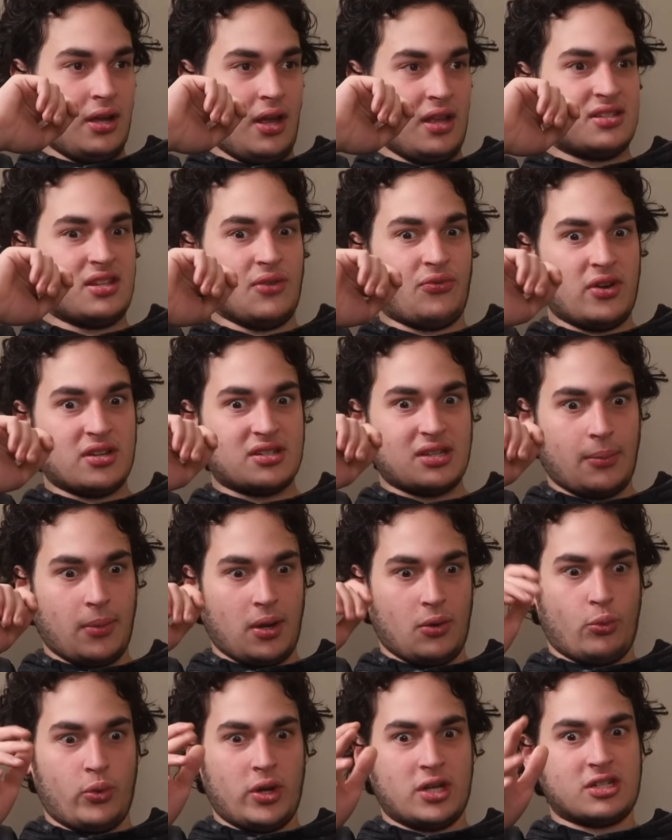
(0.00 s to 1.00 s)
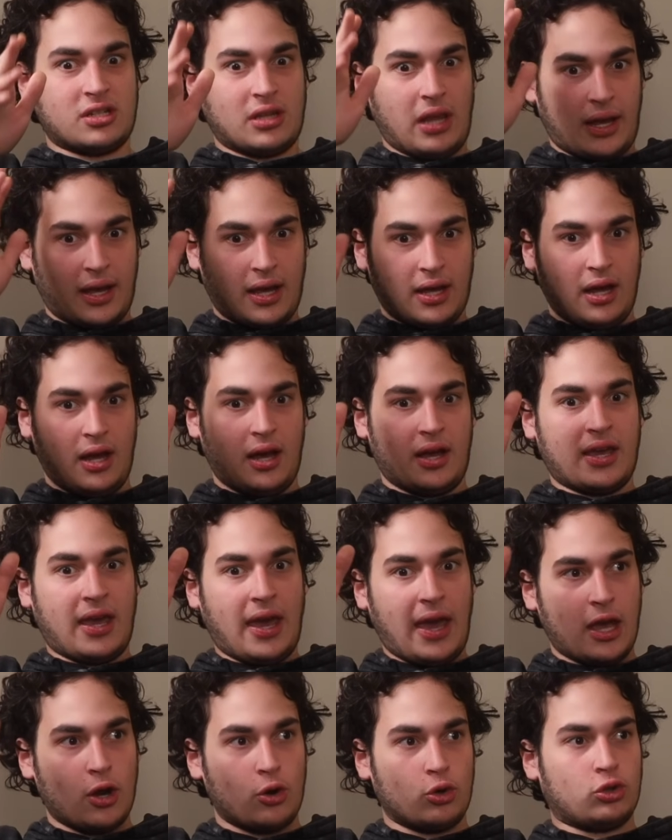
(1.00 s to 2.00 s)
It's the first time it reached like a
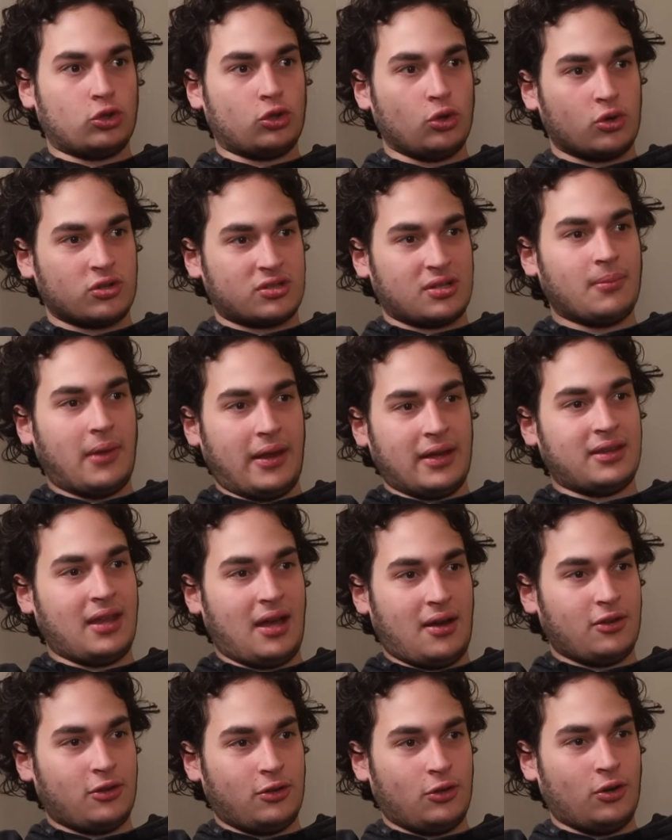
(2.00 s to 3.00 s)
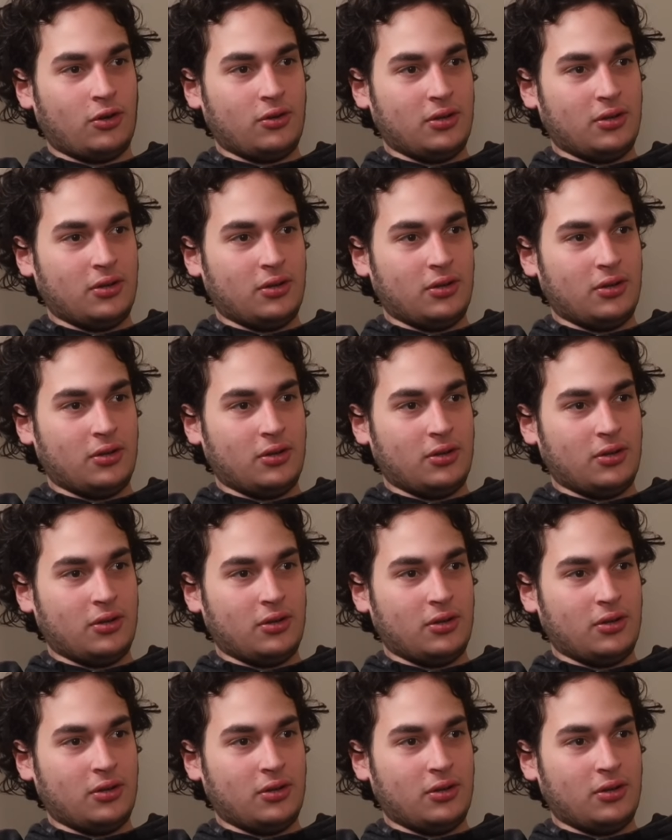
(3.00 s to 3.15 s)
K or two or something like that, you know?